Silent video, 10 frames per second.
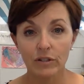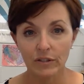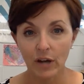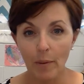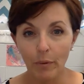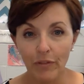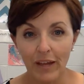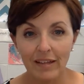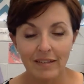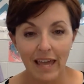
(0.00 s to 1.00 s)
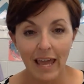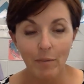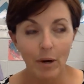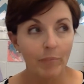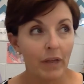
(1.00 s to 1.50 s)
just a couple of things that
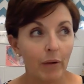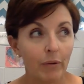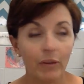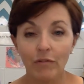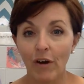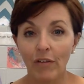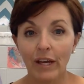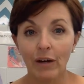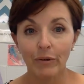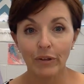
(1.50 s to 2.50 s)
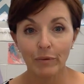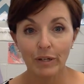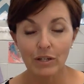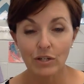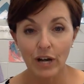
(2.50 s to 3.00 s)
came up that I really felt like I really
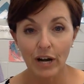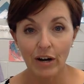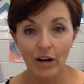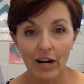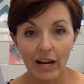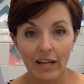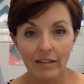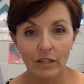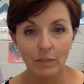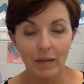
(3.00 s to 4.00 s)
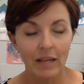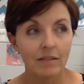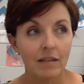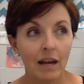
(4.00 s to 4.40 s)
wanted to share and touch base.